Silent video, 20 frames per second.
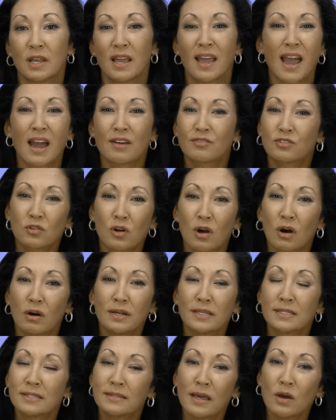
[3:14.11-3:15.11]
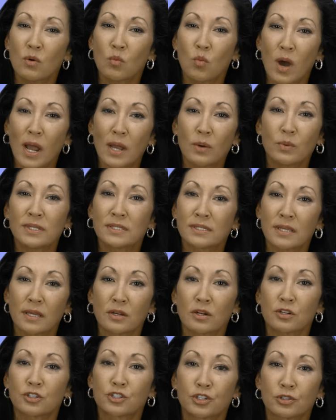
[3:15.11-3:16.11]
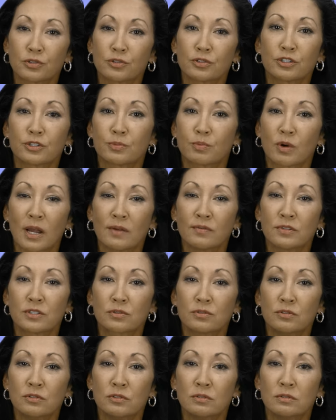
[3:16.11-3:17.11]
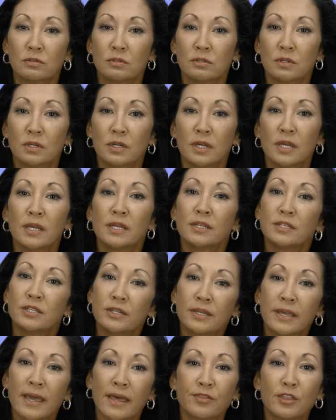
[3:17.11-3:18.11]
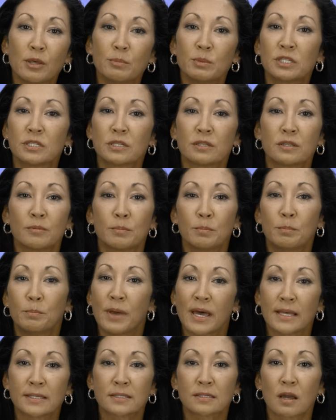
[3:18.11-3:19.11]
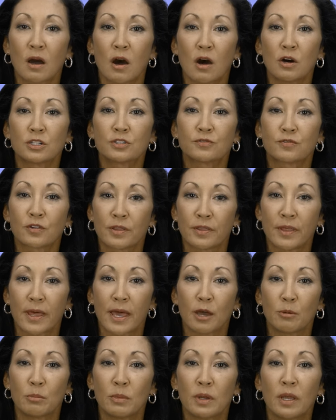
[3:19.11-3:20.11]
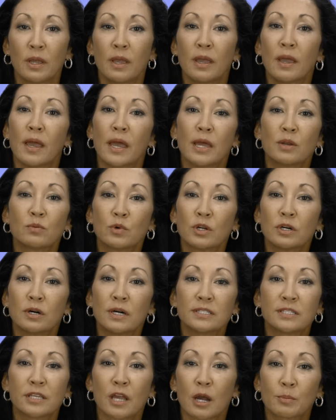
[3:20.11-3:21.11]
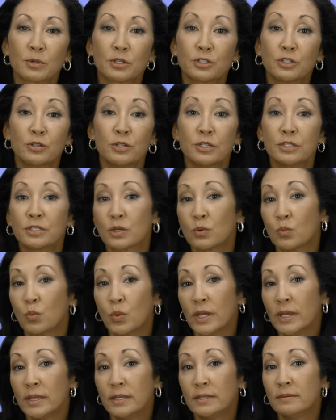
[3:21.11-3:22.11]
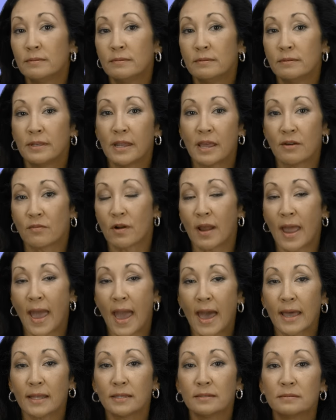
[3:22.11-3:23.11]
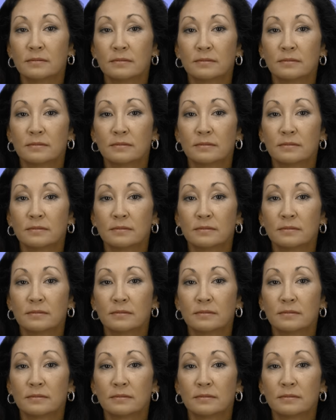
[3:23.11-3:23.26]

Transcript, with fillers: After all, isn't that why we send our children to private school? to get them into the best college for them and realize the opportunities that we never had.